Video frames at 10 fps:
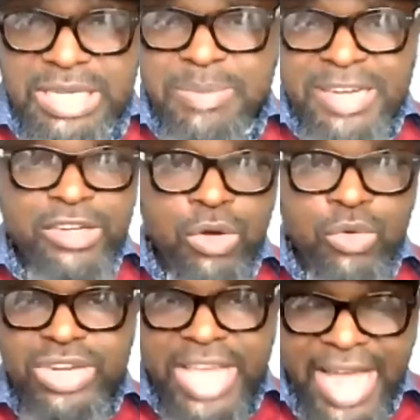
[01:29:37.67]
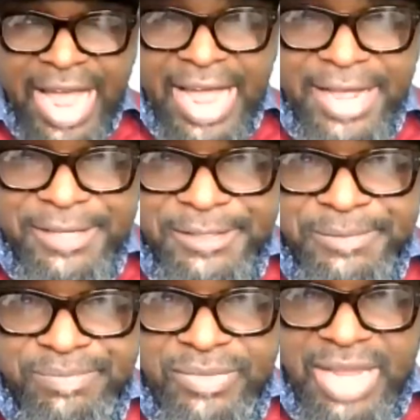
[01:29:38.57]
depending on who they are,
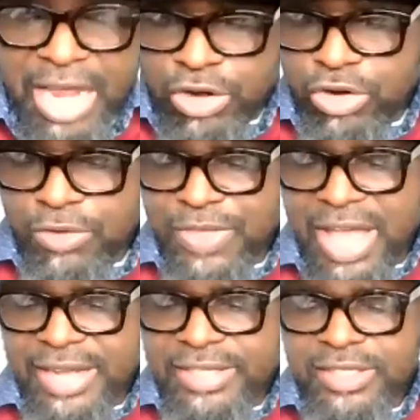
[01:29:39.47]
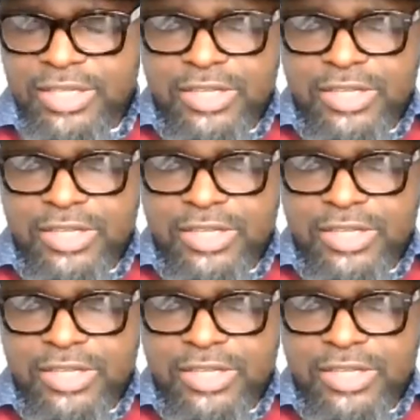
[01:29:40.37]
and all of that.